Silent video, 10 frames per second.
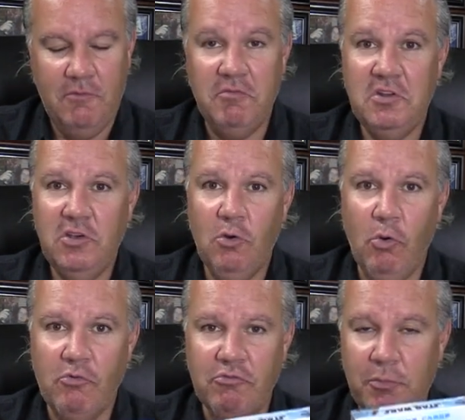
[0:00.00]

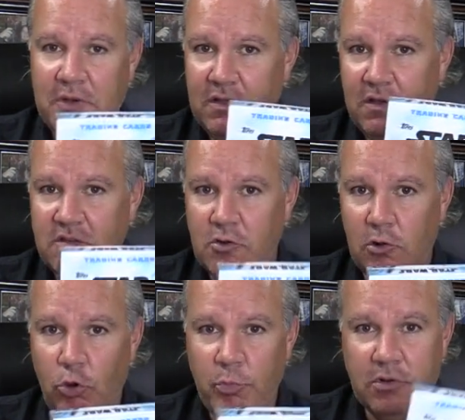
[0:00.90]
video ripping these
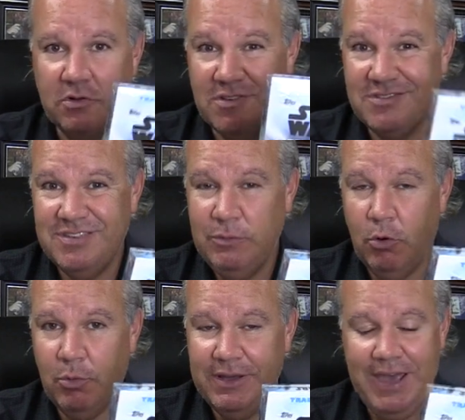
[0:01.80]
all open to see
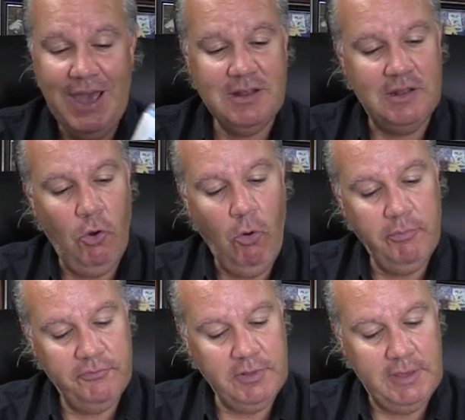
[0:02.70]
what we get and
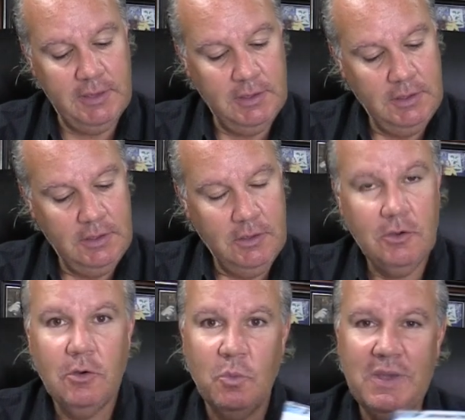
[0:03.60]
hopefully
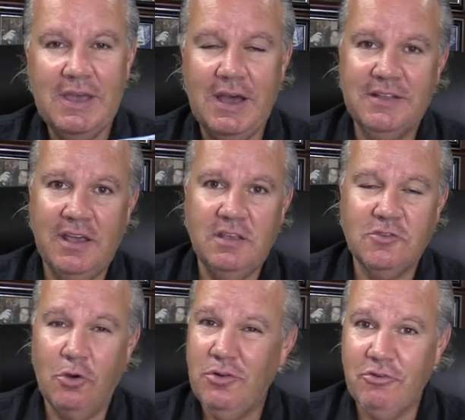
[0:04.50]
we get a nice
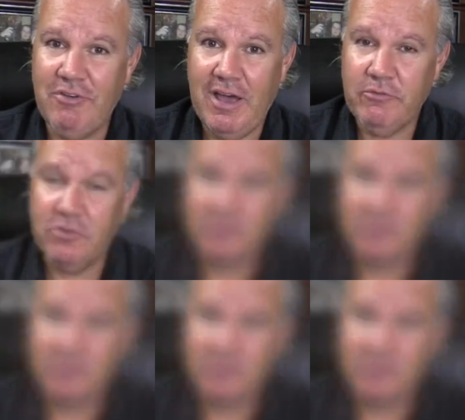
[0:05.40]
autograph or